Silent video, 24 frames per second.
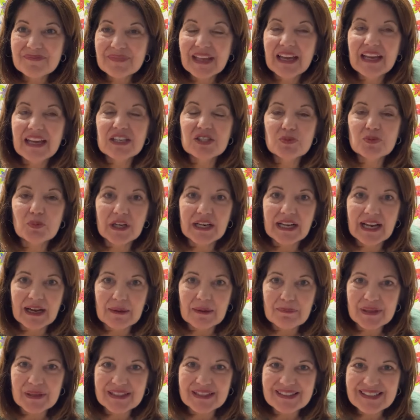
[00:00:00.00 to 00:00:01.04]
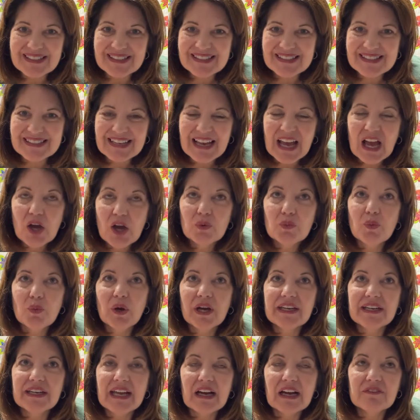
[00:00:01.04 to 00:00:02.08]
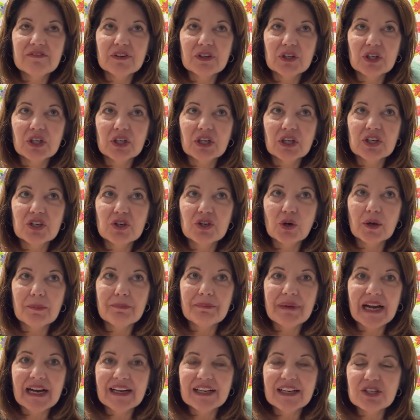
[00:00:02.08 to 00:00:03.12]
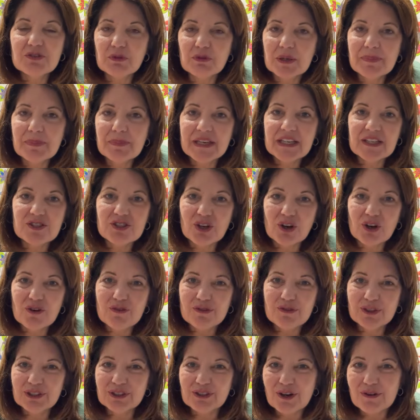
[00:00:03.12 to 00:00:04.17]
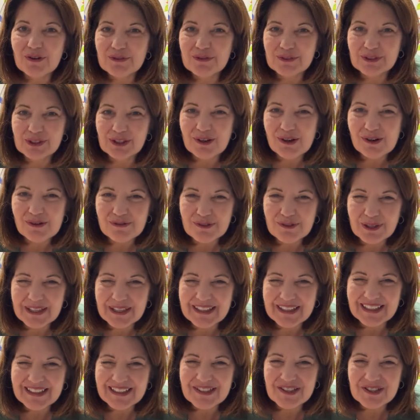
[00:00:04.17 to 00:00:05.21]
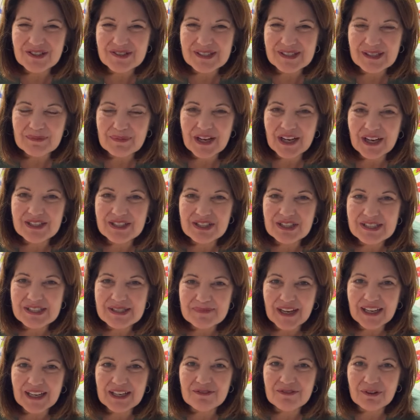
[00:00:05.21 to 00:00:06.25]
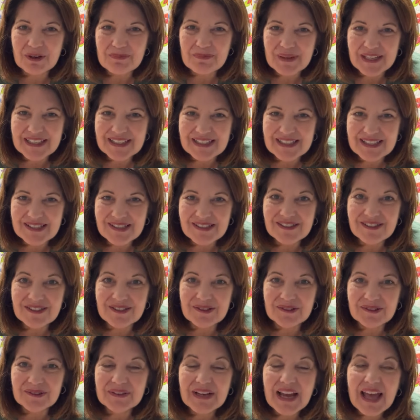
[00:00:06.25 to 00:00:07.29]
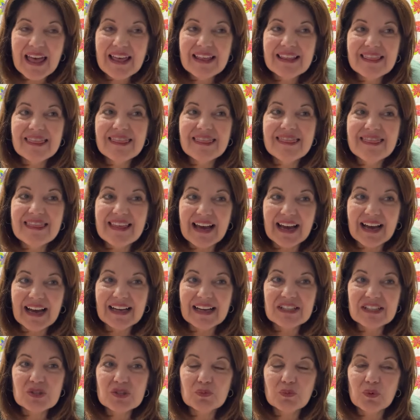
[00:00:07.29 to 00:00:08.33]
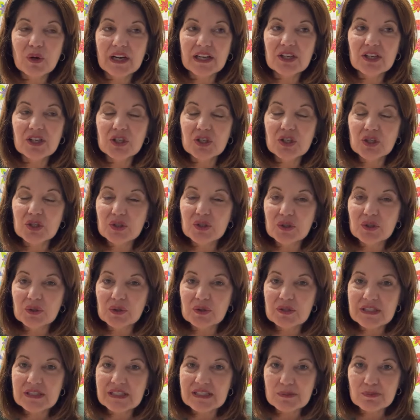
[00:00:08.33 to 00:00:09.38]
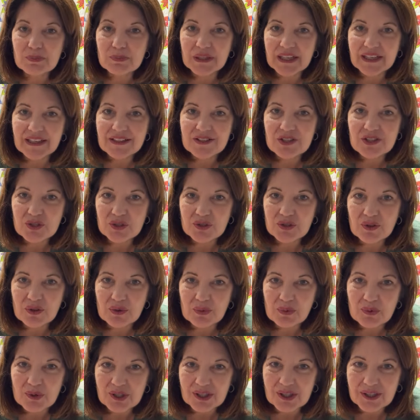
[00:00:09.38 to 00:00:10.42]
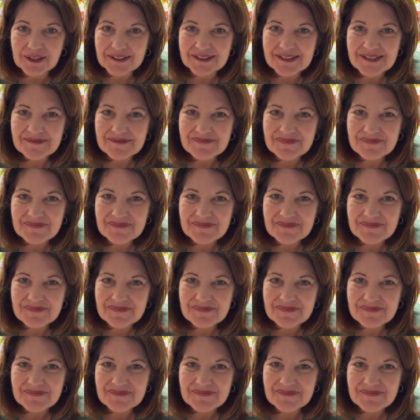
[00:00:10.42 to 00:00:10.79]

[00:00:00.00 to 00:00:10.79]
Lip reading: is what happens. Whatever your mind repeats over and over and over again, your subconscious mind repeats to you, that's what you display to the world.